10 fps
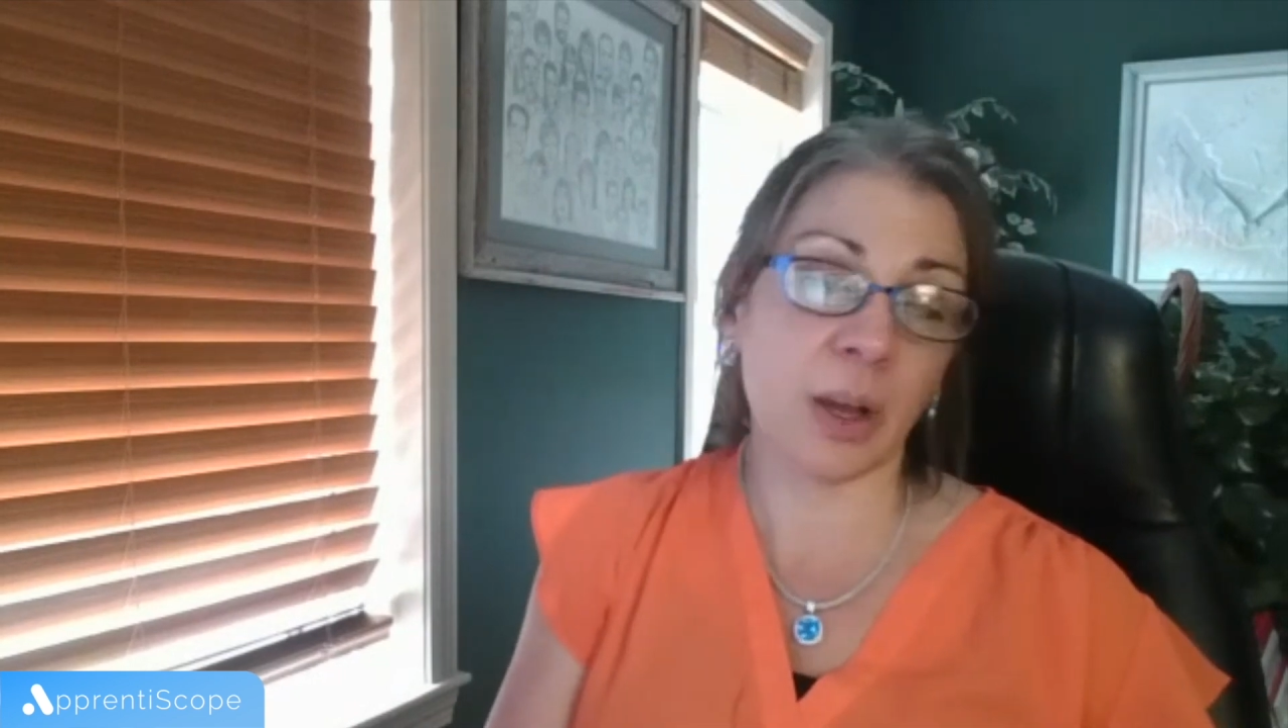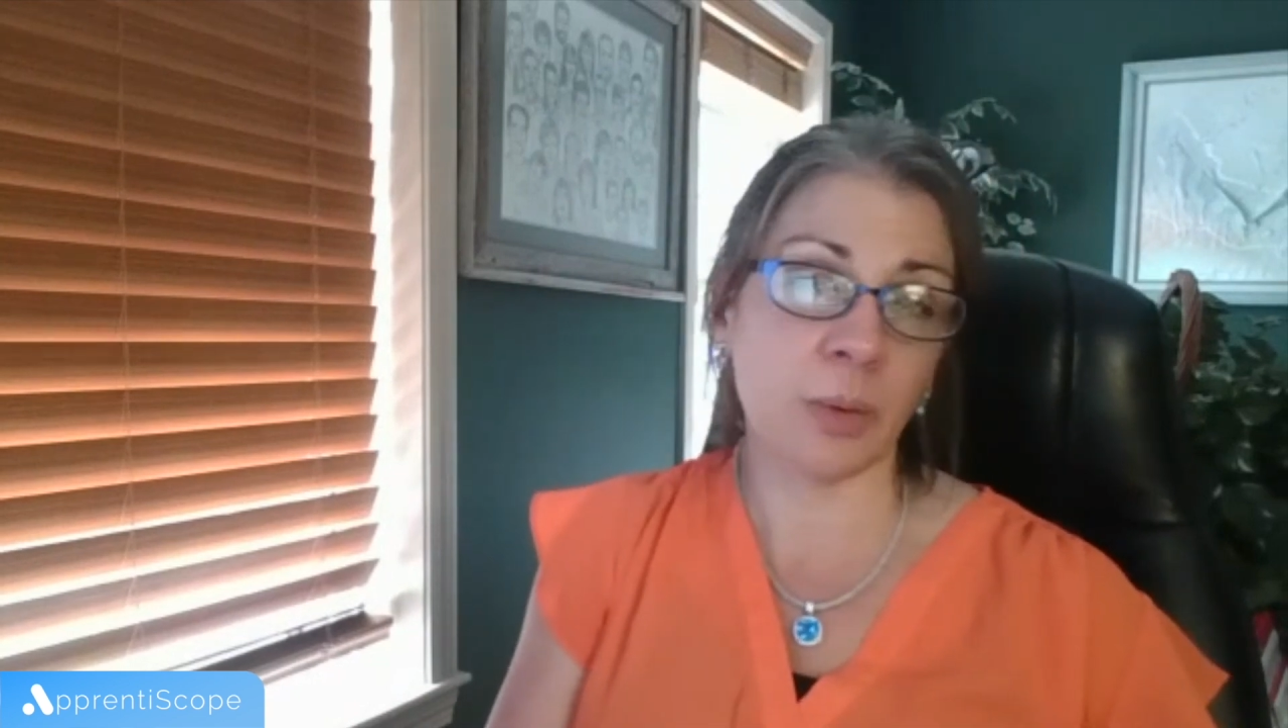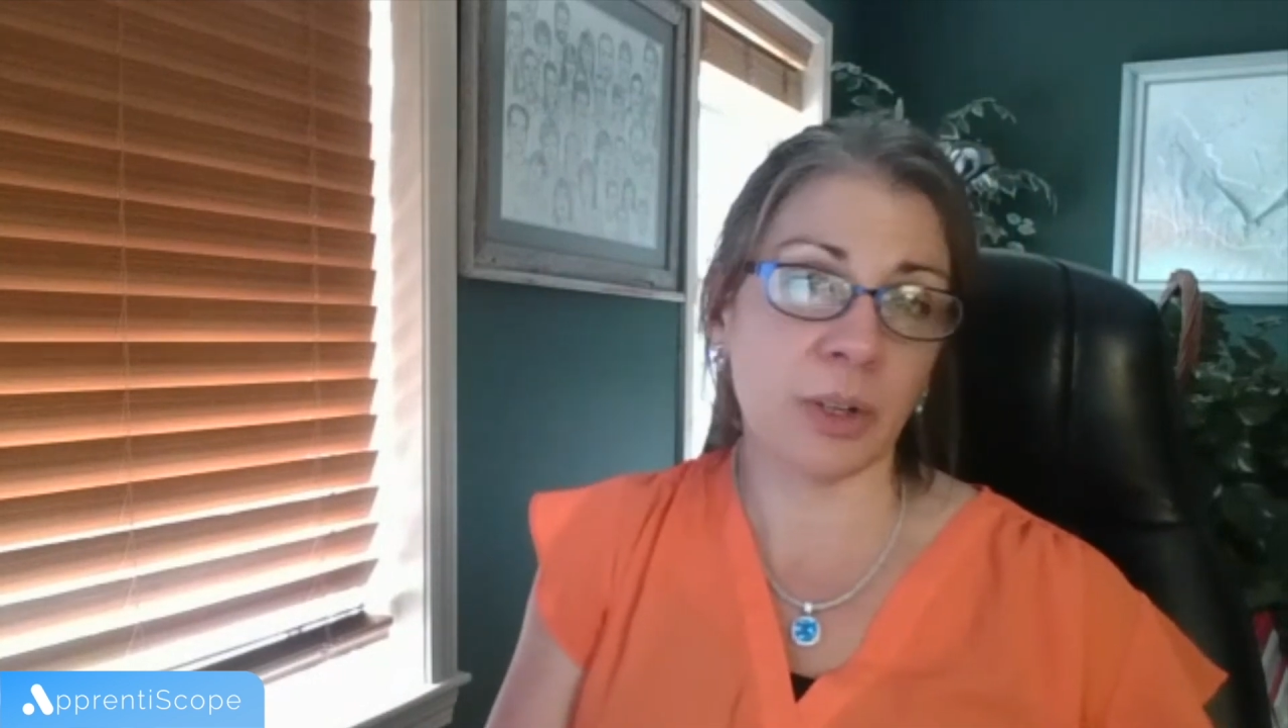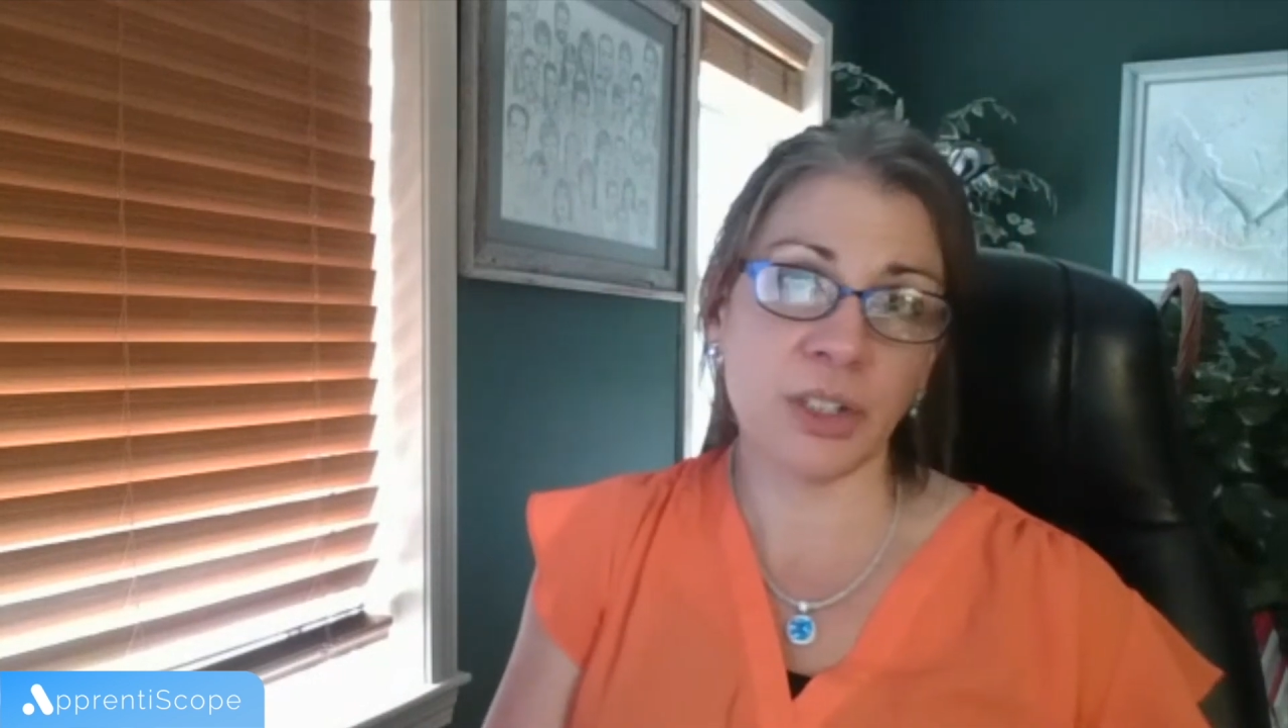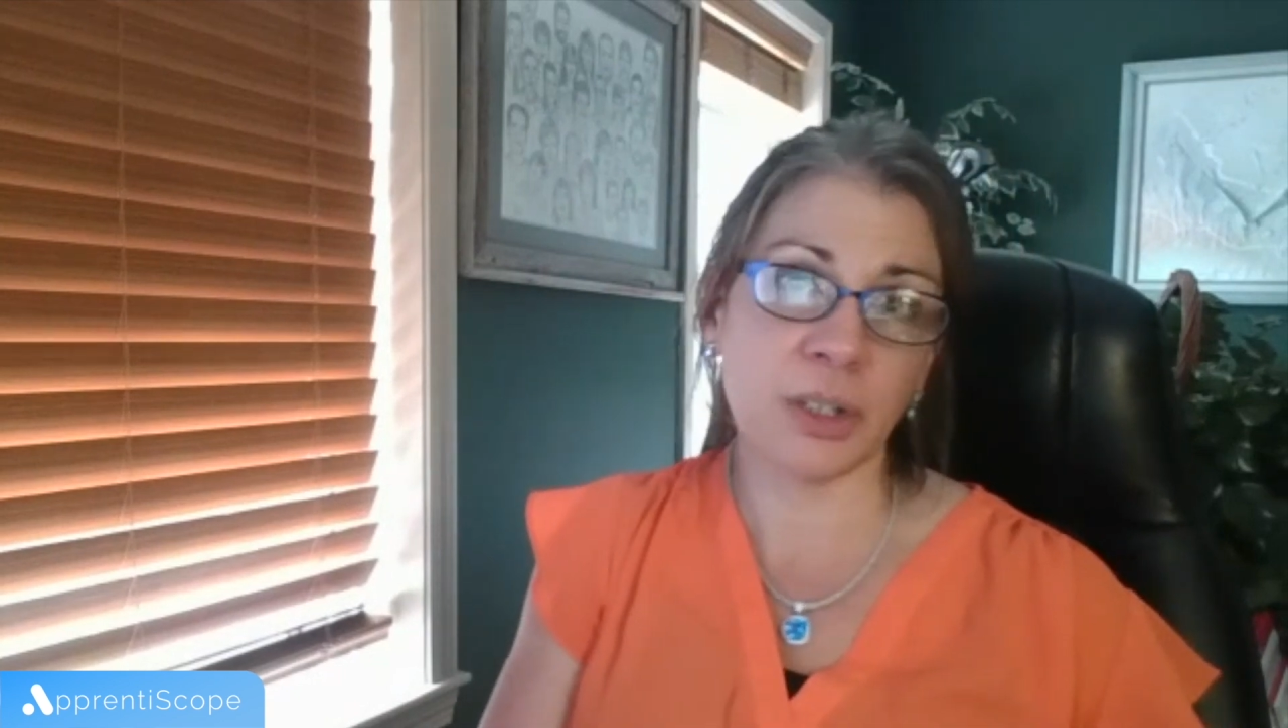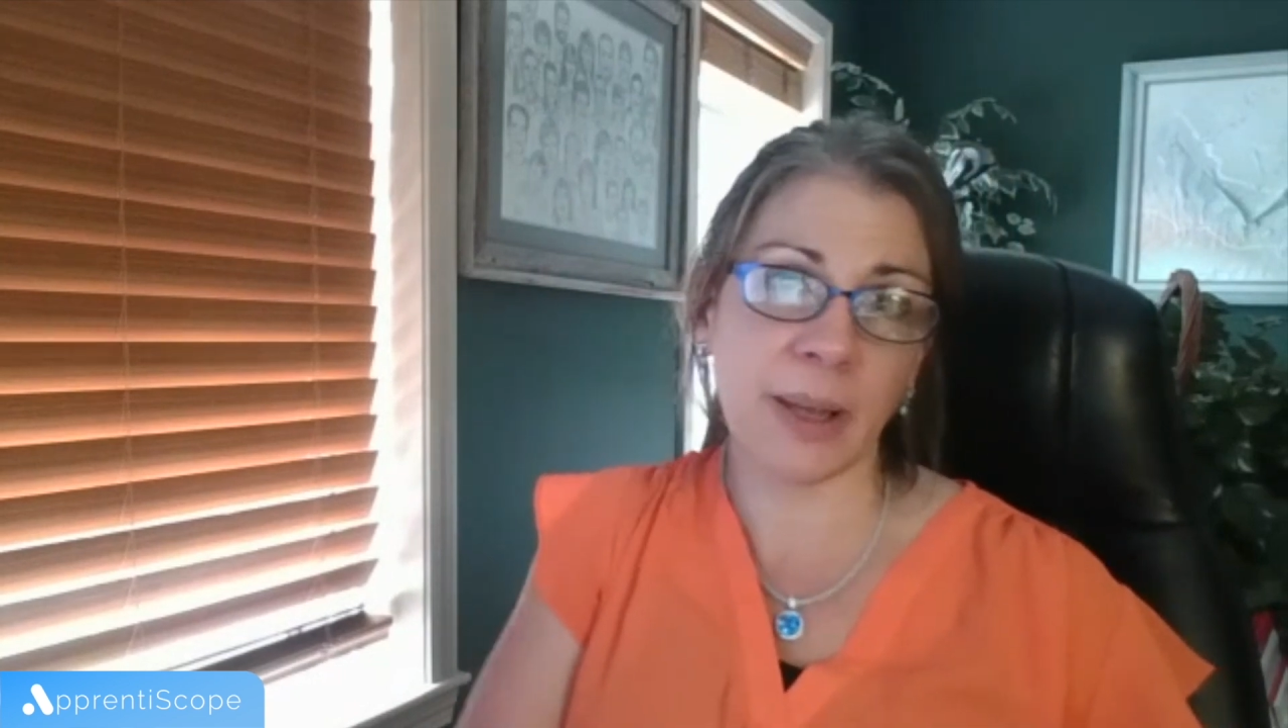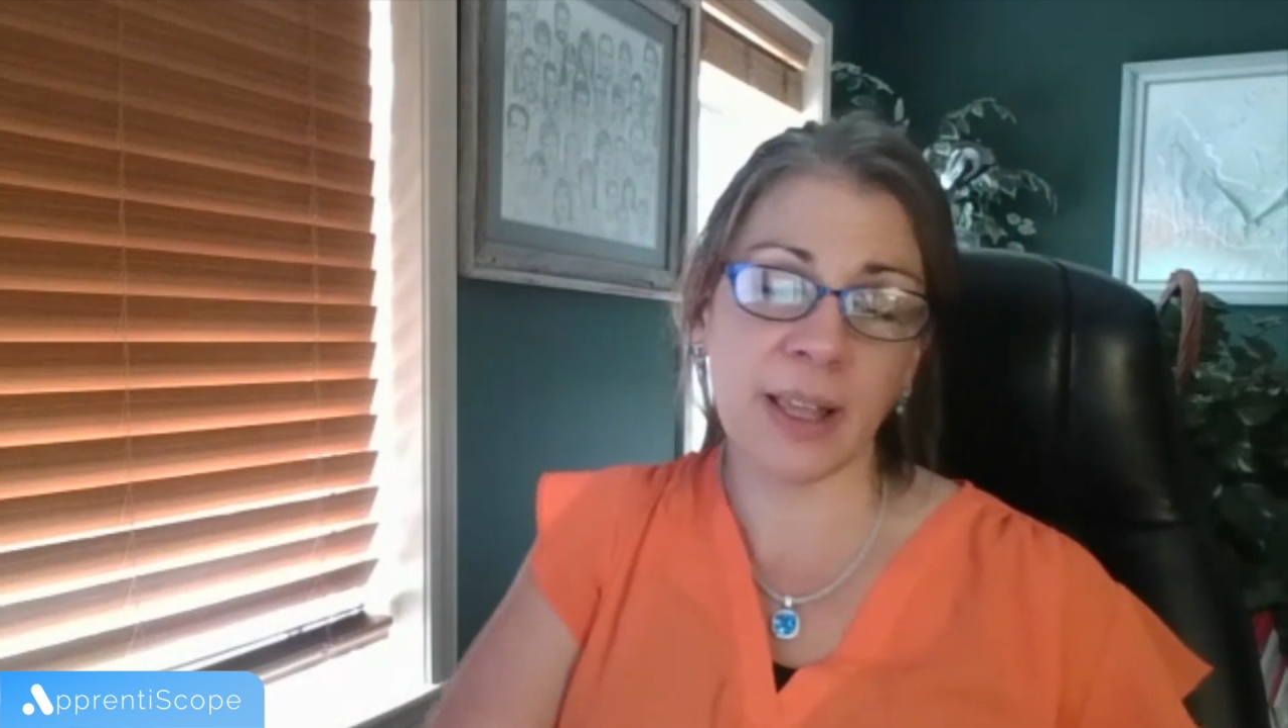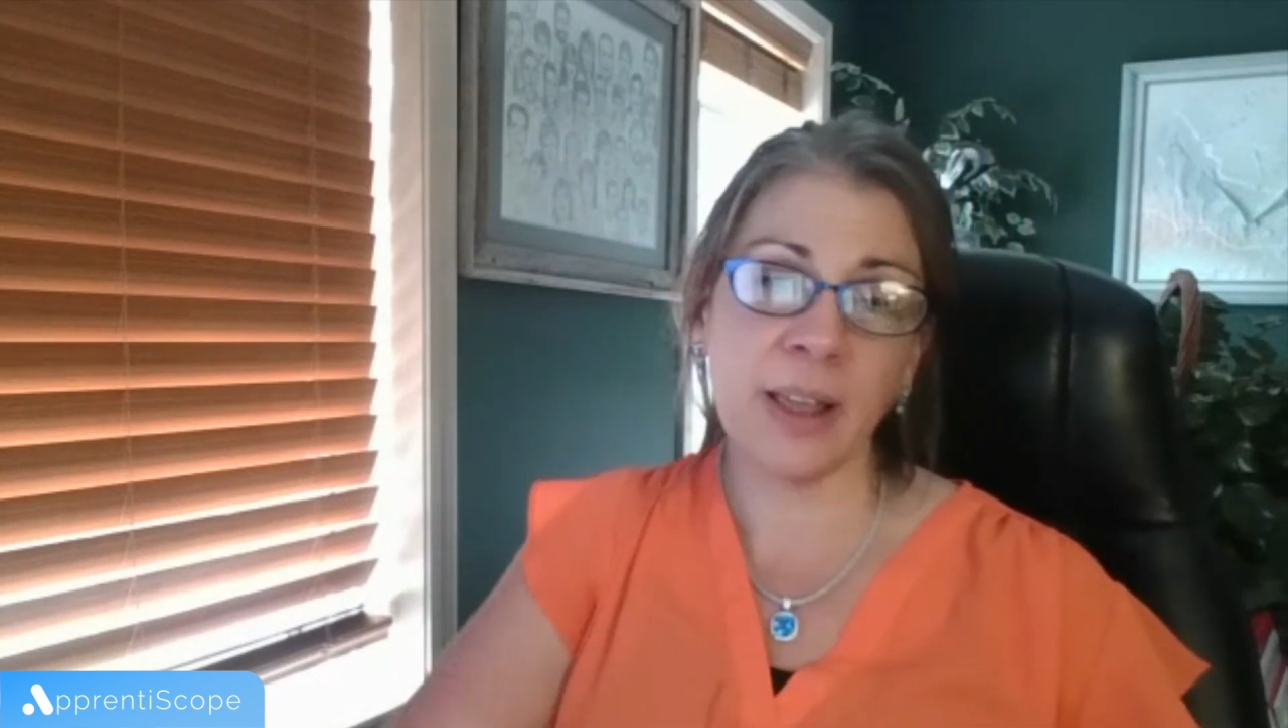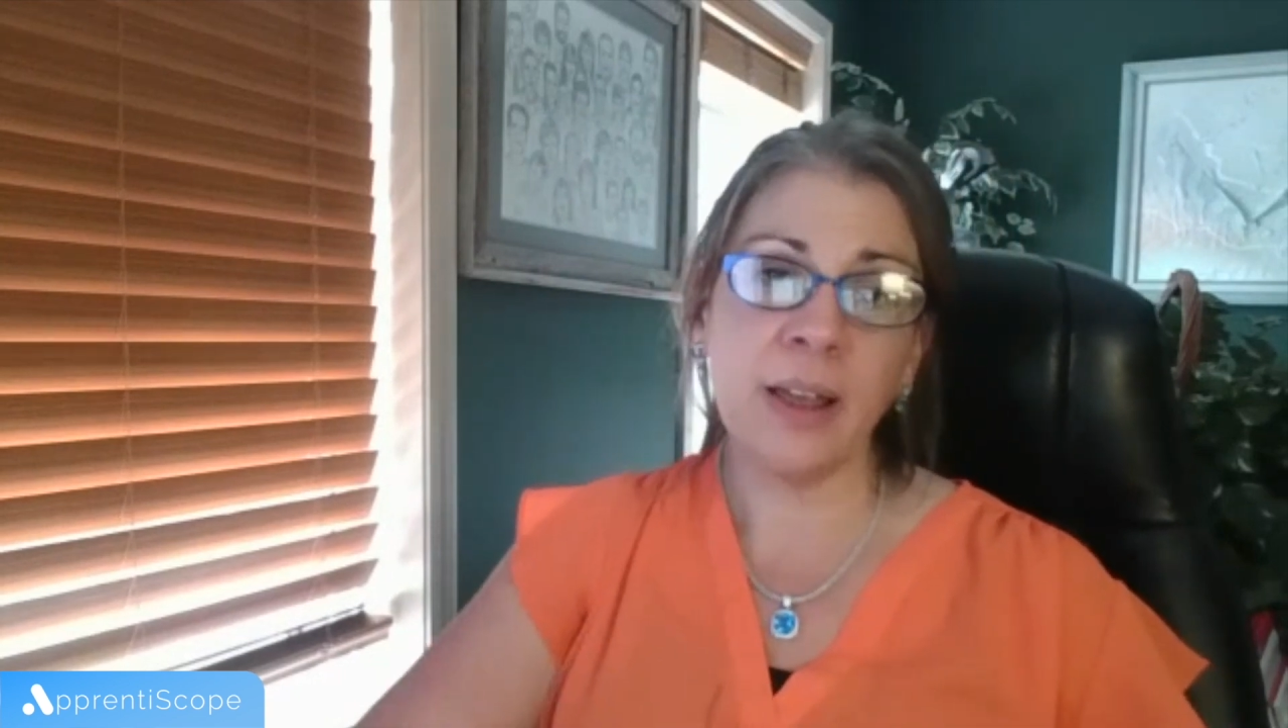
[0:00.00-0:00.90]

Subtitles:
that we're doing.